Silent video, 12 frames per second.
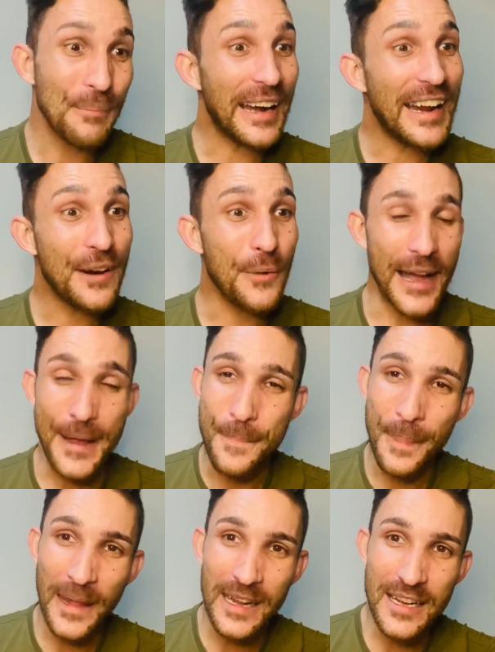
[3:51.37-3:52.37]
but anyway,
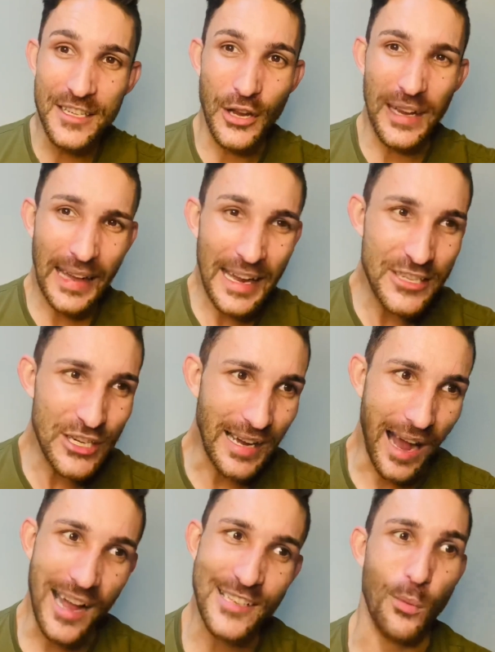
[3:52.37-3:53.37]
so in case you
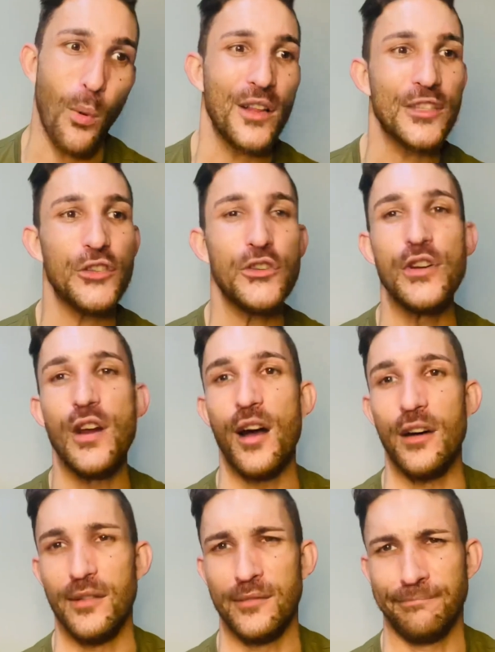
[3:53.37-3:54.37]
guys wanted to
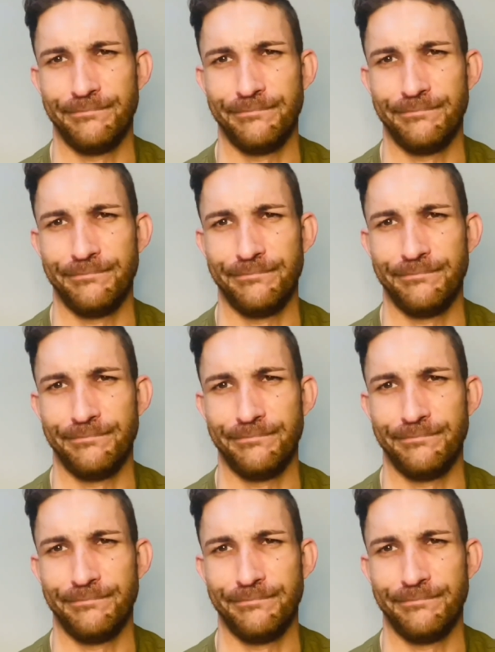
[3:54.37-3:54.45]
know